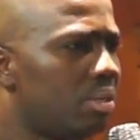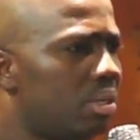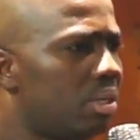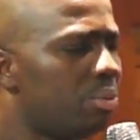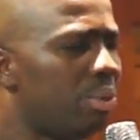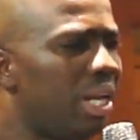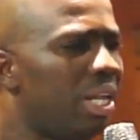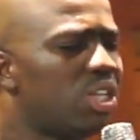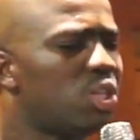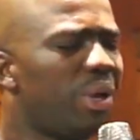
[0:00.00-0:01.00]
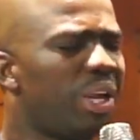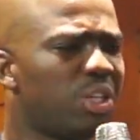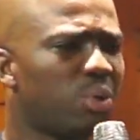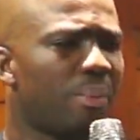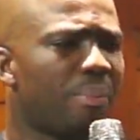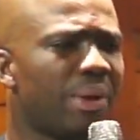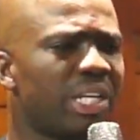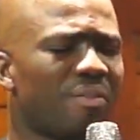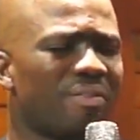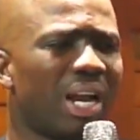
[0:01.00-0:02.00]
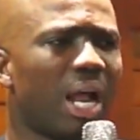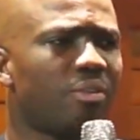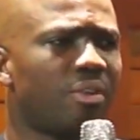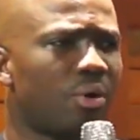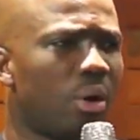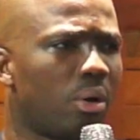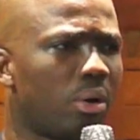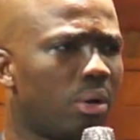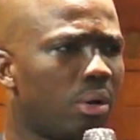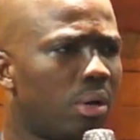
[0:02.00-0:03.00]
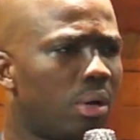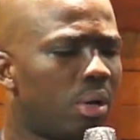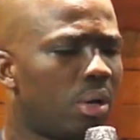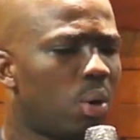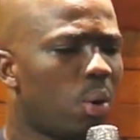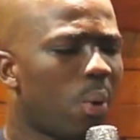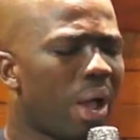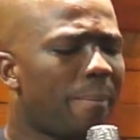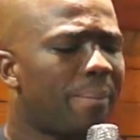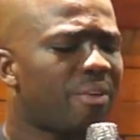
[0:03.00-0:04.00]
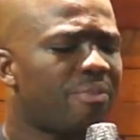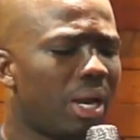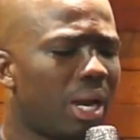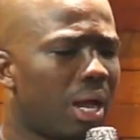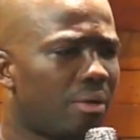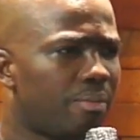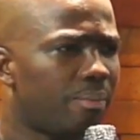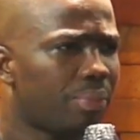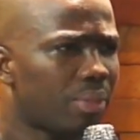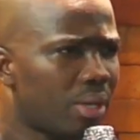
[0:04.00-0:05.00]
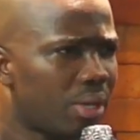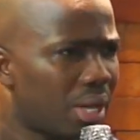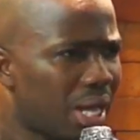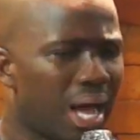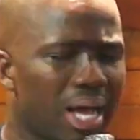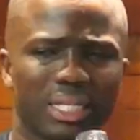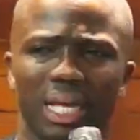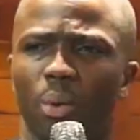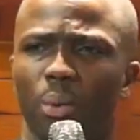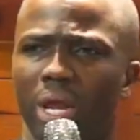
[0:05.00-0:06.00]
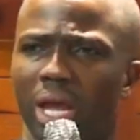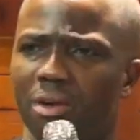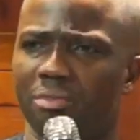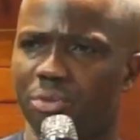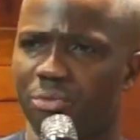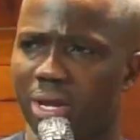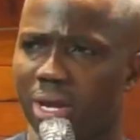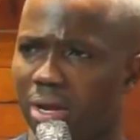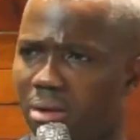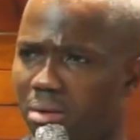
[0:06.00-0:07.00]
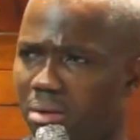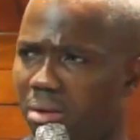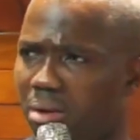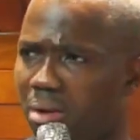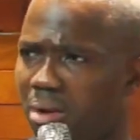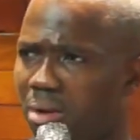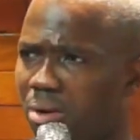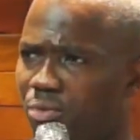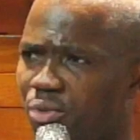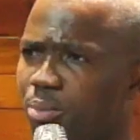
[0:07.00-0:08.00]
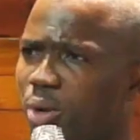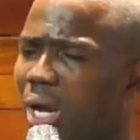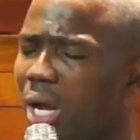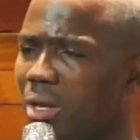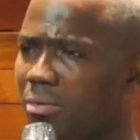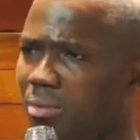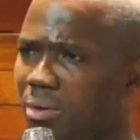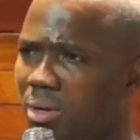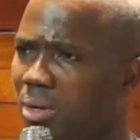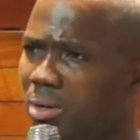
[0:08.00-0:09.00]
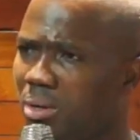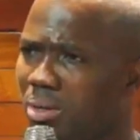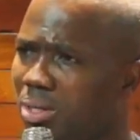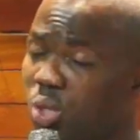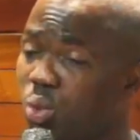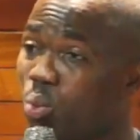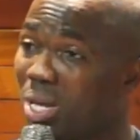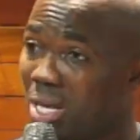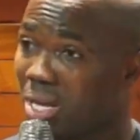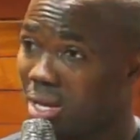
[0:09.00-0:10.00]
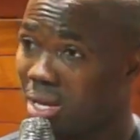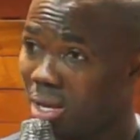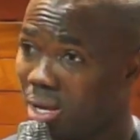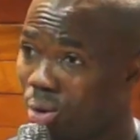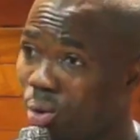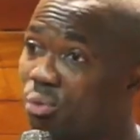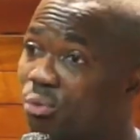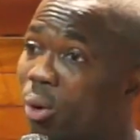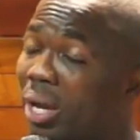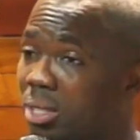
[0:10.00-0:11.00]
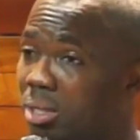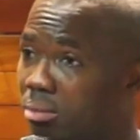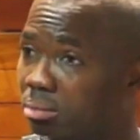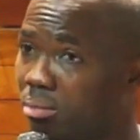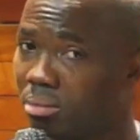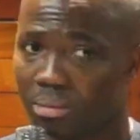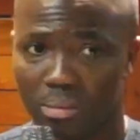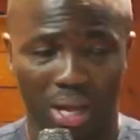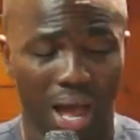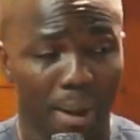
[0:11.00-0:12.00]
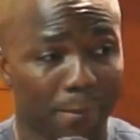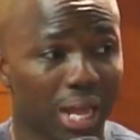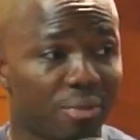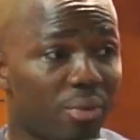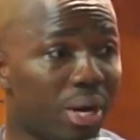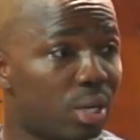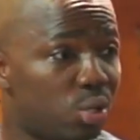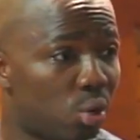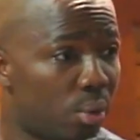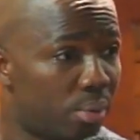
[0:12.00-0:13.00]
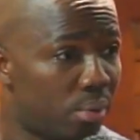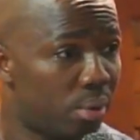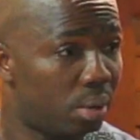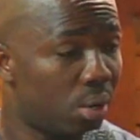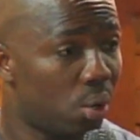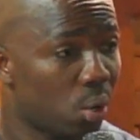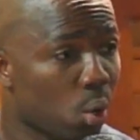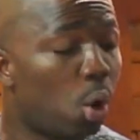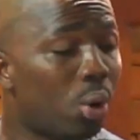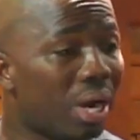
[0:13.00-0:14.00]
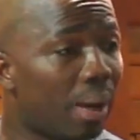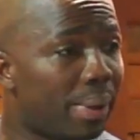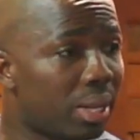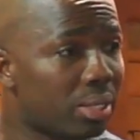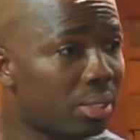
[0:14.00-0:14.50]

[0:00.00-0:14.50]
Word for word: Release you into the prison of the love of God. Where perfect love cast away every fear from your life. This week, go for it. Apply for that job. Call that person.